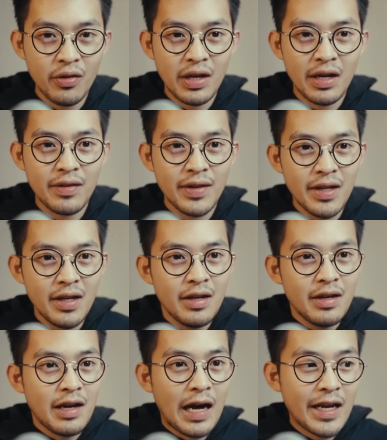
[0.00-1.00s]
that
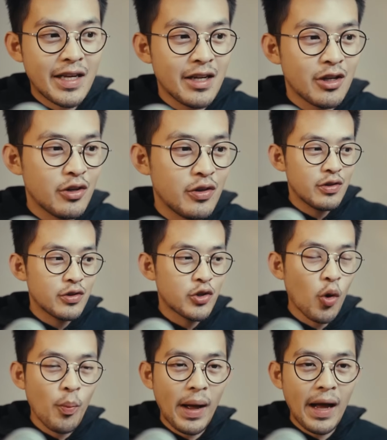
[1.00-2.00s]
I can
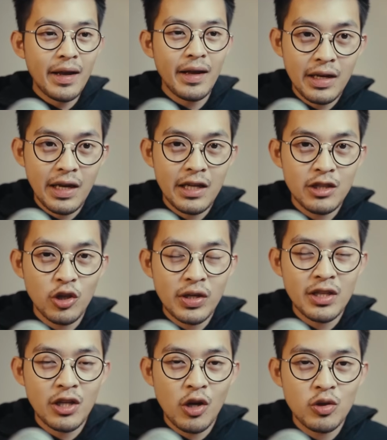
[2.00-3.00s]
go back and look at
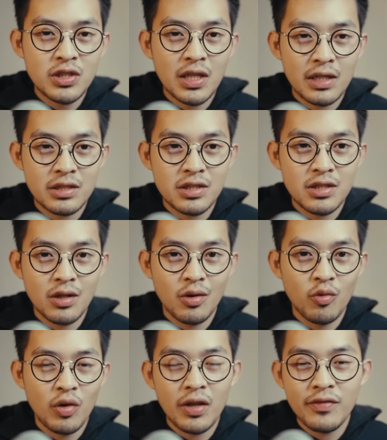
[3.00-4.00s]
the notes that's still
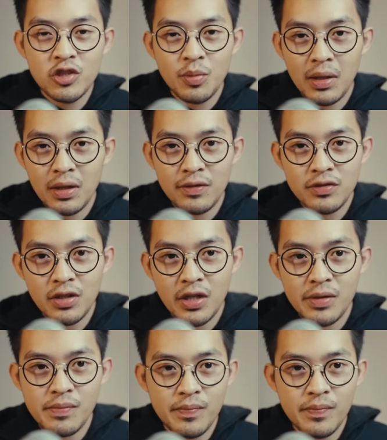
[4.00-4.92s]
relevant to my life today.